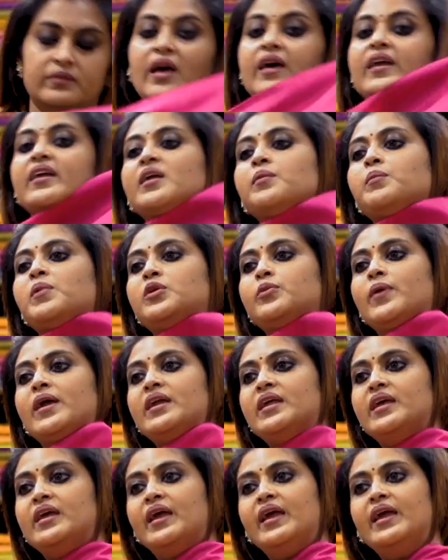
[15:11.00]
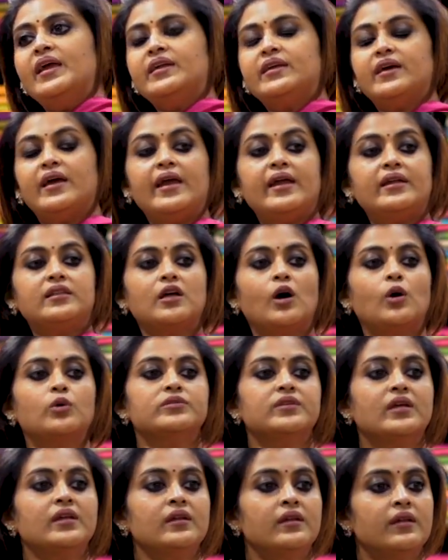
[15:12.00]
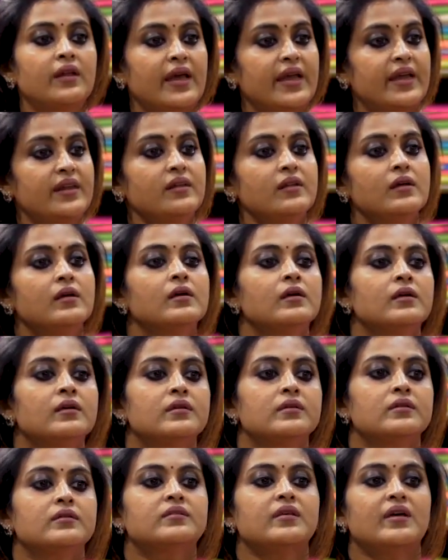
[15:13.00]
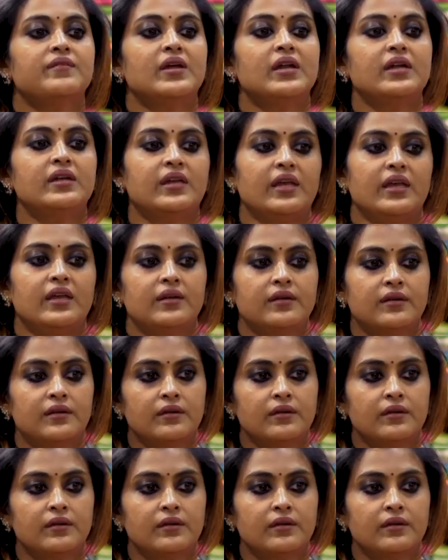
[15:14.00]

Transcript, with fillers: Saree number twenty-eight, eight thousand nine seventy.